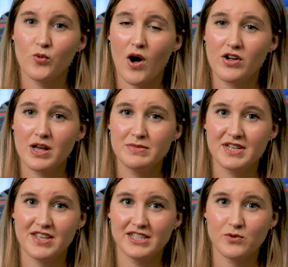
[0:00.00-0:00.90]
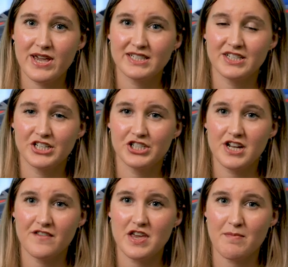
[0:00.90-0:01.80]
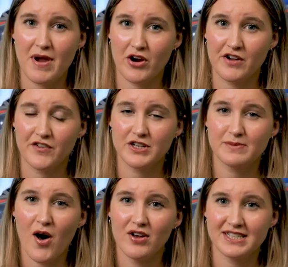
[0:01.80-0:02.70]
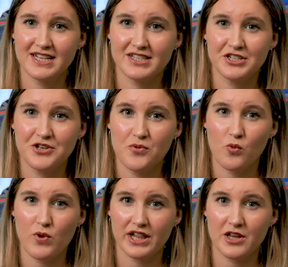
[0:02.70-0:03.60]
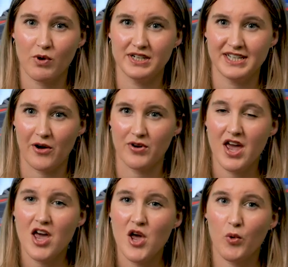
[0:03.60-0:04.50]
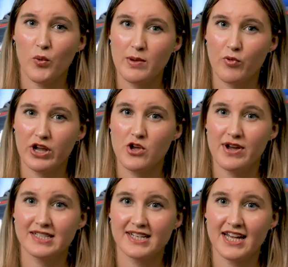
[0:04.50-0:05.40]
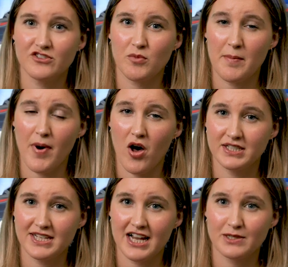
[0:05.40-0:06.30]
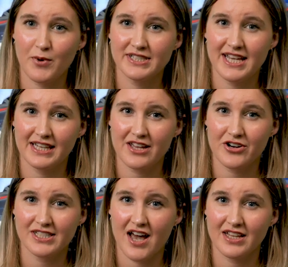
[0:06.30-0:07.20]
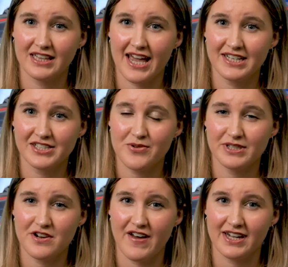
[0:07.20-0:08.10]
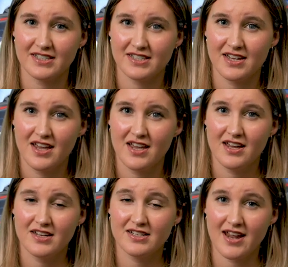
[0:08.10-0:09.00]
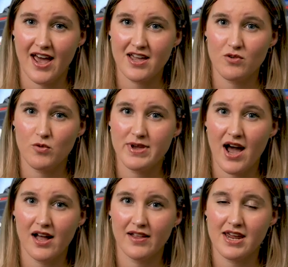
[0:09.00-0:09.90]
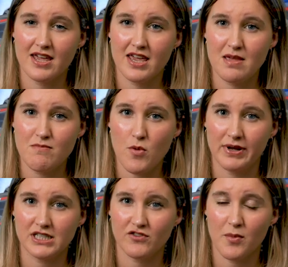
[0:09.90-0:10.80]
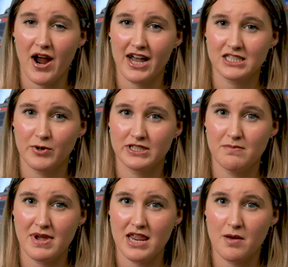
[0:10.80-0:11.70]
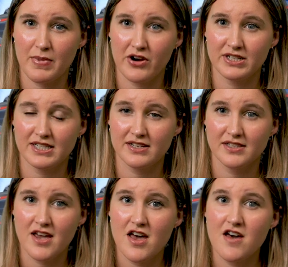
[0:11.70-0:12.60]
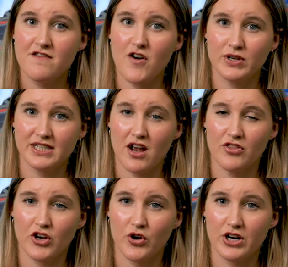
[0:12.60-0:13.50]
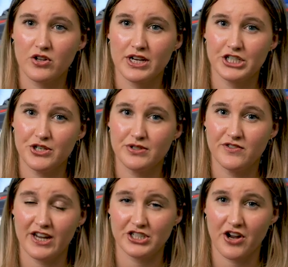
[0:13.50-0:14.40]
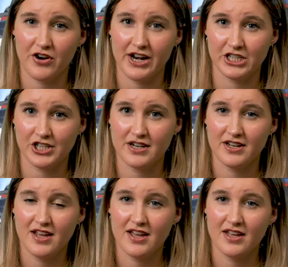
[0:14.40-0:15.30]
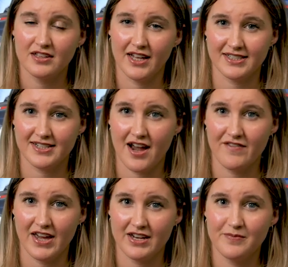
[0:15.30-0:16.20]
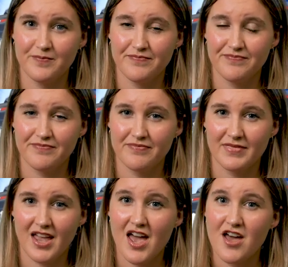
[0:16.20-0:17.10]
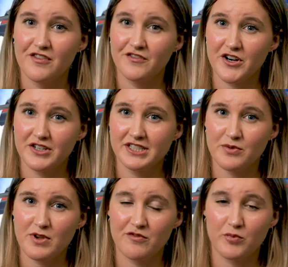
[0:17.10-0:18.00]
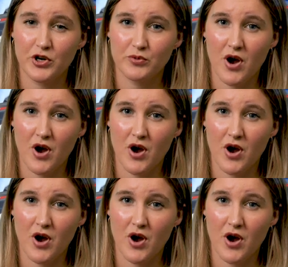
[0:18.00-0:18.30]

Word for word: Welcome to this week's edition of the America First Policy Institute Weekly Rundown, where we bring you insights from our policy experts and leaders on the latest news and events. Today, we'll be highlighting key moments from our experts' media appearances, focusing on the critical issues facing our nation. Let's dive in. First, we have Brooke